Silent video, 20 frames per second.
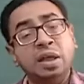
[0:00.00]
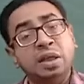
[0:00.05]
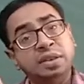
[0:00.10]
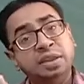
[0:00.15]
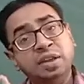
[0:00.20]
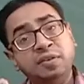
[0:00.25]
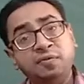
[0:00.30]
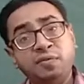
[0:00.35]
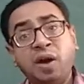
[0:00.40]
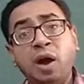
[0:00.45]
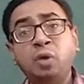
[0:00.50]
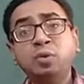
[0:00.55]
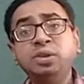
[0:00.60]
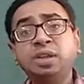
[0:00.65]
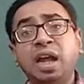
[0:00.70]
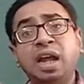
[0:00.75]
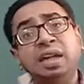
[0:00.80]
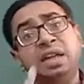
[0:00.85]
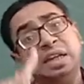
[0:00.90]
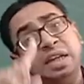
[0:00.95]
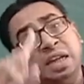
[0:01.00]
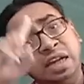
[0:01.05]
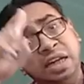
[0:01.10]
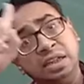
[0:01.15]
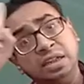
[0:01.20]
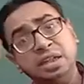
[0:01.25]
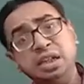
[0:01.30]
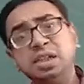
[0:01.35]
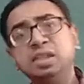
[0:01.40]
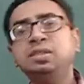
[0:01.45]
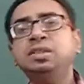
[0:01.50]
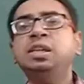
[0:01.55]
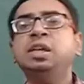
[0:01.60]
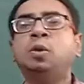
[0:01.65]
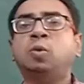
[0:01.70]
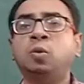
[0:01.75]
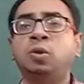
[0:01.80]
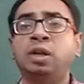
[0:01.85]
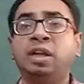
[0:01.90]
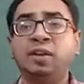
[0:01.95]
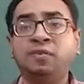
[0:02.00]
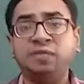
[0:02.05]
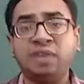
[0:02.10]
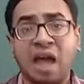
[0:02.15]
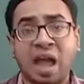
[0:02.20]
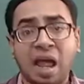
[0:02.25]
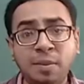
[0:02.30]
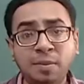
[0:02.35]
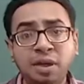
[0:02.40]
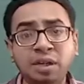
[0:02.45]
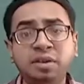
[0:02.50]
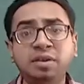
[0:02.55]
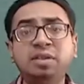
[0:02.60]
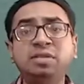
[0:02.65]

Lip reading: They found that it is equal. If diameter is